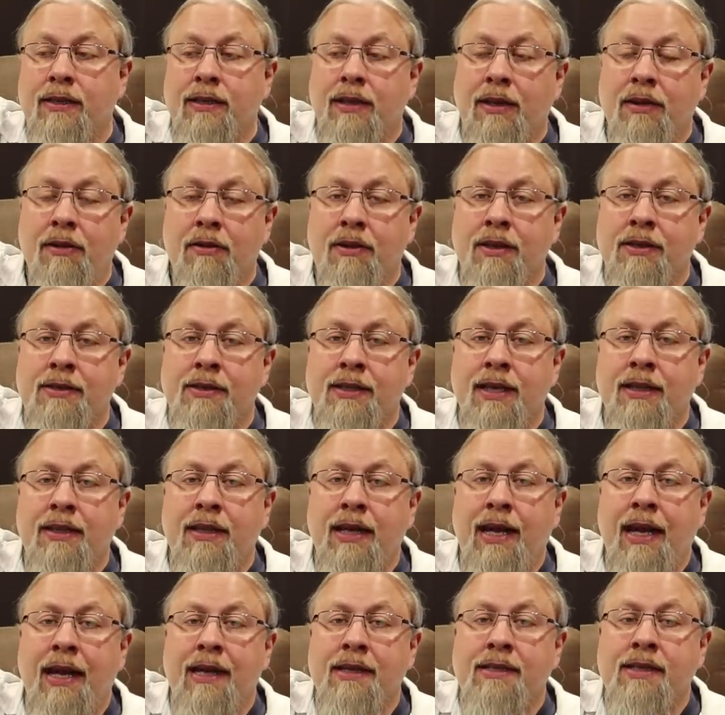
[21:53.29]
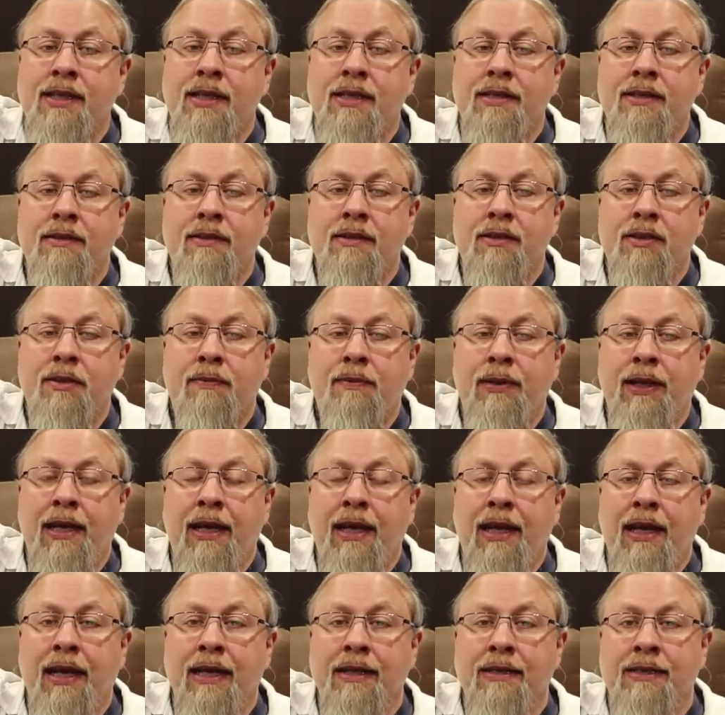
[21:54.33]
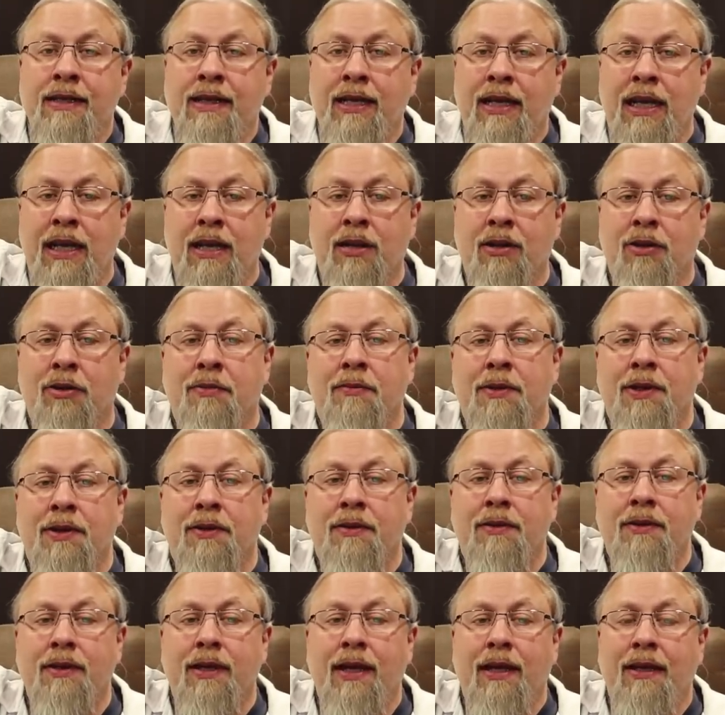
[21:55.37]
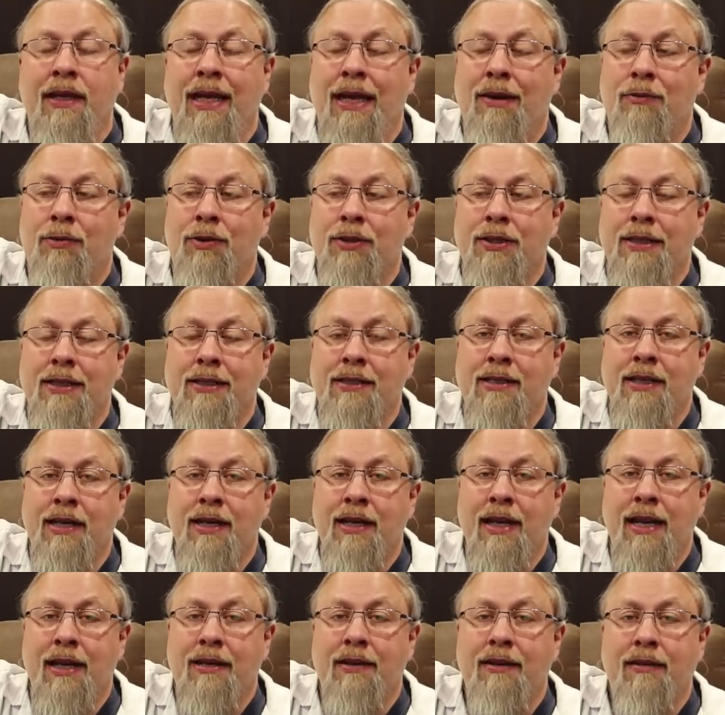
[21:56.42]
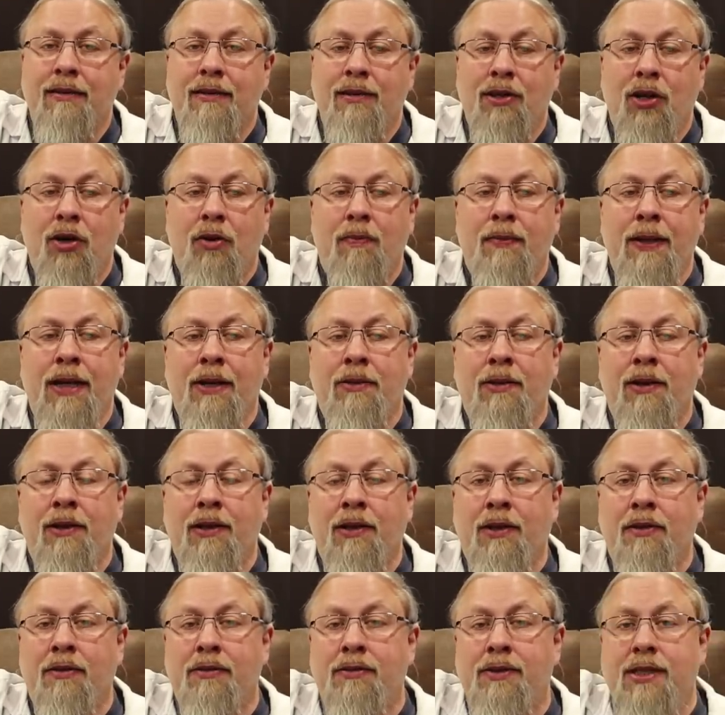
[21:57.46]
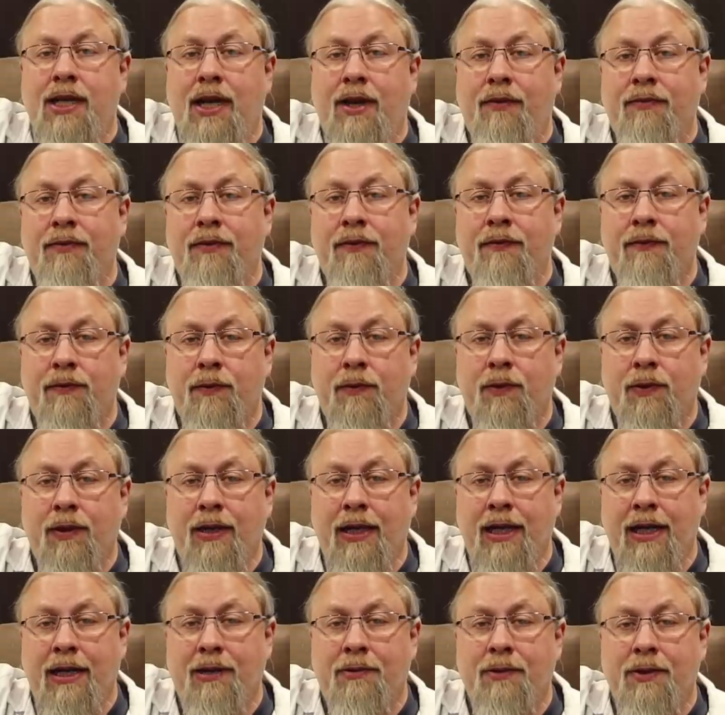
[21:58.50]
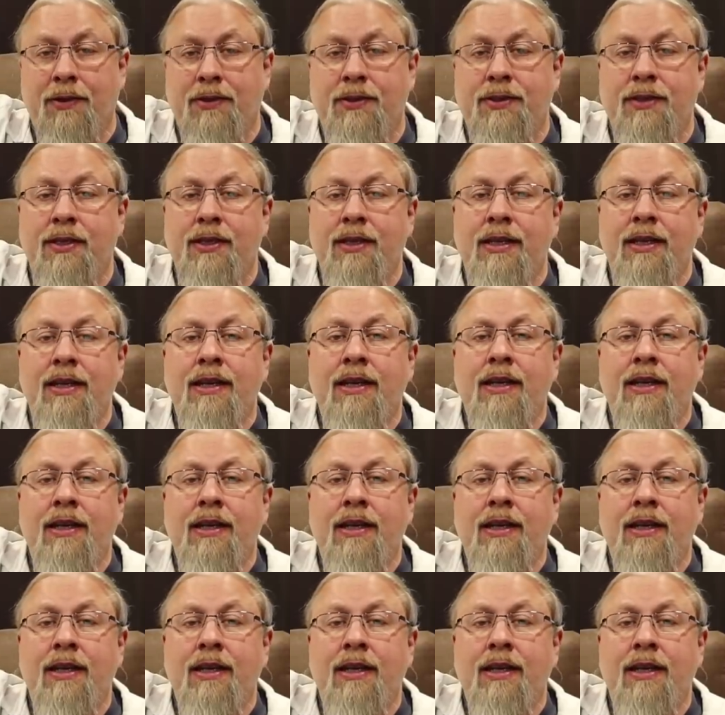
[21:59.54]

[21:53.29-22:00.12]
Now you can set the A C two hundred P into eco mode, and that will disconnect low power loads after four hours.